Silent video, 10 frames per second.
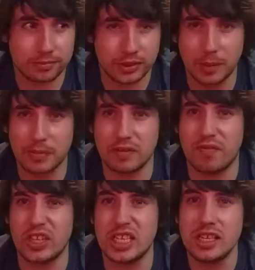something
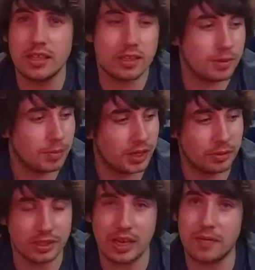Phi, but it
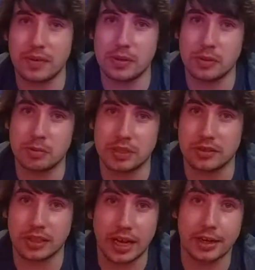was Fe, which means
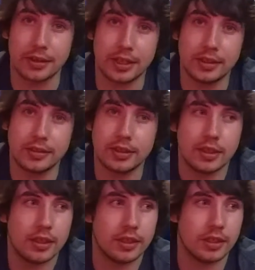there's iron in it.
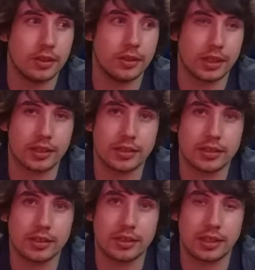You know, like
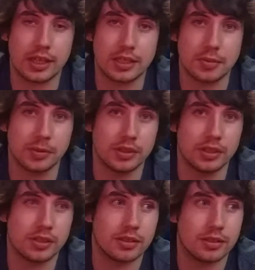in case
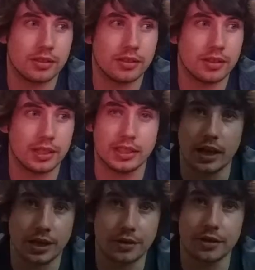someone's needs
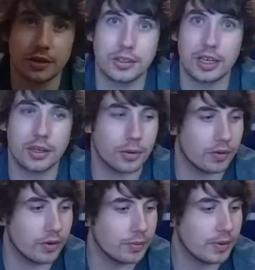iron in their diet or
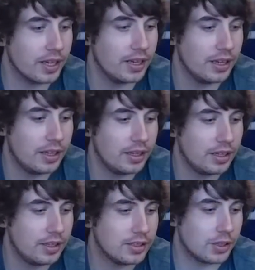whatever.
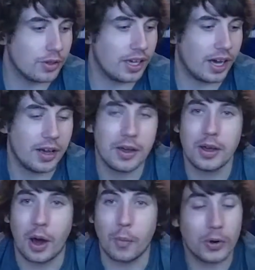So yeah,
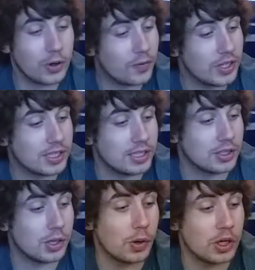I wonder if this
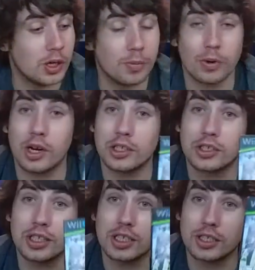is Tokyo Mirage
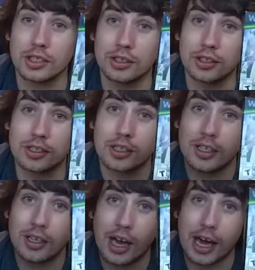Sessions
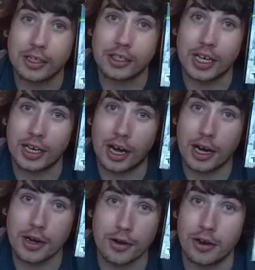
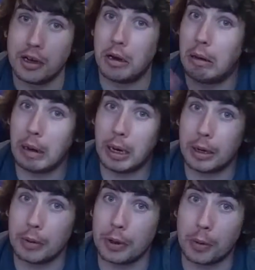#iron. I
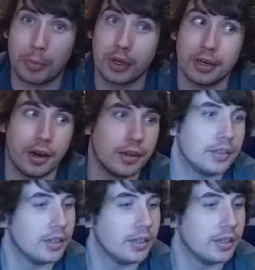don't know, probably not.